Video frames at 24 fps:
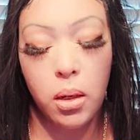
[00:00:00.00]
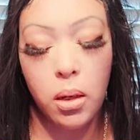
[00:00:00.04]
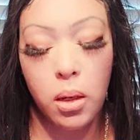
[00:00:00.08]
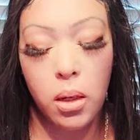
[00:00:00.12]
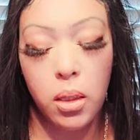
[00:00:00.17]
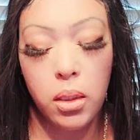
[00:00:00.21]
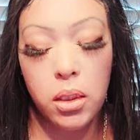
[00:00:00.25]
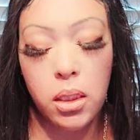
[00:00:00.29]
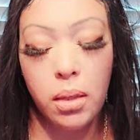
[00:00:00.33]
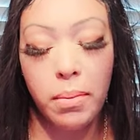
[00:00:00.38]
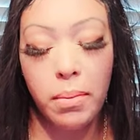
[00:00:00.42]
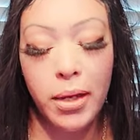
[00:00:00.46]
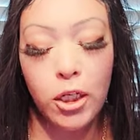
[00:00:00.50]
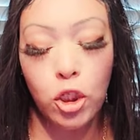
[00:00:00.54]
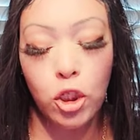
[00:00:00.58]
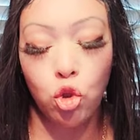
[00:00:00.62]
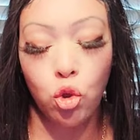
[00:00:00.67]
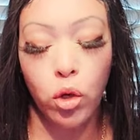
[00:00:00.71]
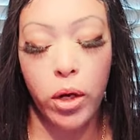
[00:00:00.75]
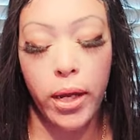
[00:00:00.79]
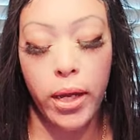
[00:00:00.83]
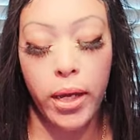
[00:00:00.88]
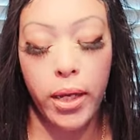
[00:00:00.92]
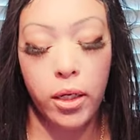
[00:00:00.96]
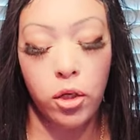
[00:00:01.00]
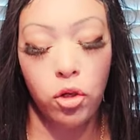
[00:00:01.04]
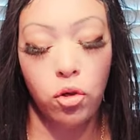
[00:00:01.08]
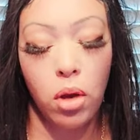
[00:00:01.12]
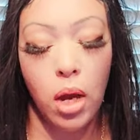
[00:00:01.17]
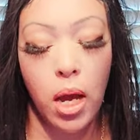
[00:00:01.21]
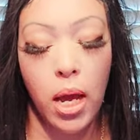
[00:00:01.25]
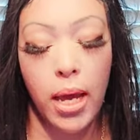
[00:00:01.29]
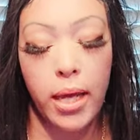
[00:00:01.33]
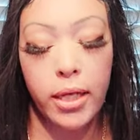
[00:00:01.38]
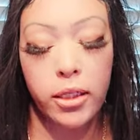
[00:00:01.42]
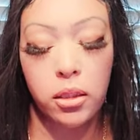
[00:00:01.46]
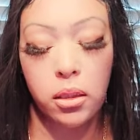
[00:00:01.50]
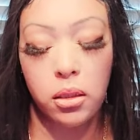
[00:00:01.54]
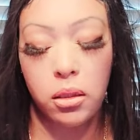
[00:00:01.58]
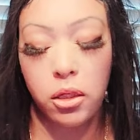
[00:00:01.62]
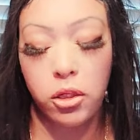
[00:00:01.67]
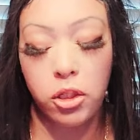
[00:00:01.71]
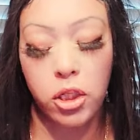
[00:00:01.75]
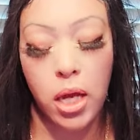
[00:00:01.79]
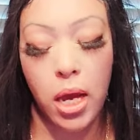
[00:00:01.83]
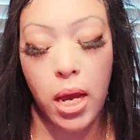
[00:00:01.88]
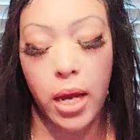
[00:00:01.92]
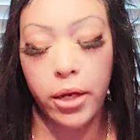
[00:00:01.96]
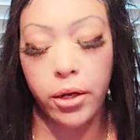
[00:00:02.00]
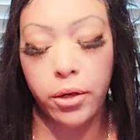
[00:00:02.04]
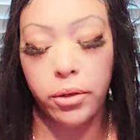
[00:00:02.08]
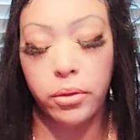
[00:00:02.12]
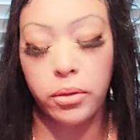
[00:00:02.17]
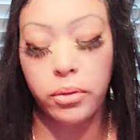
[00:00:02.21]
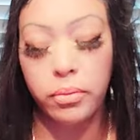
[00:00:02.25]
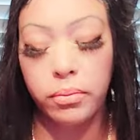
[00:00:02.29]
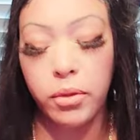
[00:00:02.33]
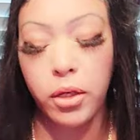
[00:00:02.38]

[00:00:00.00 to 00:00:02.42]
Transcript: Somebody's drained, you guys. They're tired.